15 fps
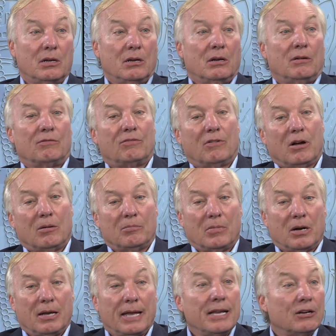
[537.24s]
from
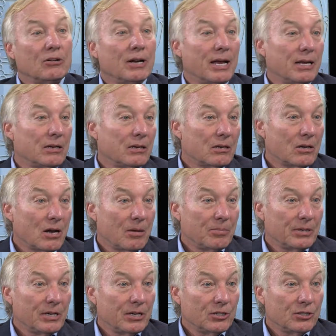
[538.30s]
uh, internet
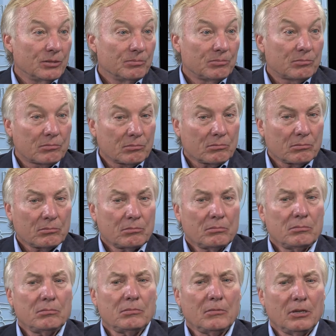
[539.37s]
competition.
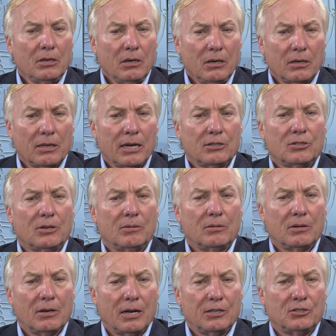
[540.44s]
Uh, that's a
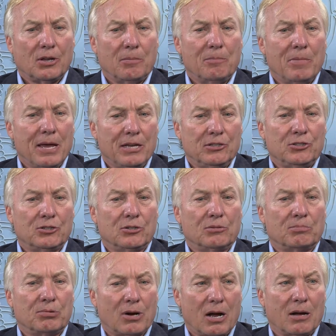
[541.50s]
that's a major
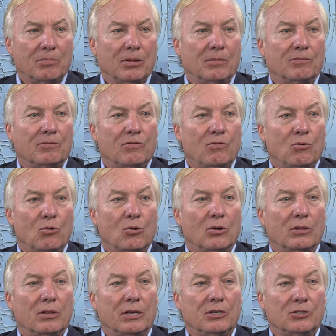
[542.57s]
problem for
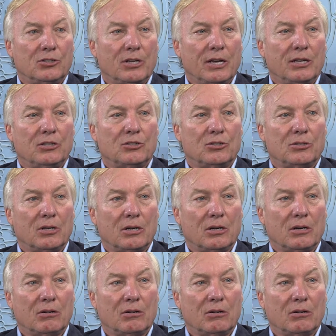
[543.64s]
the state's uh,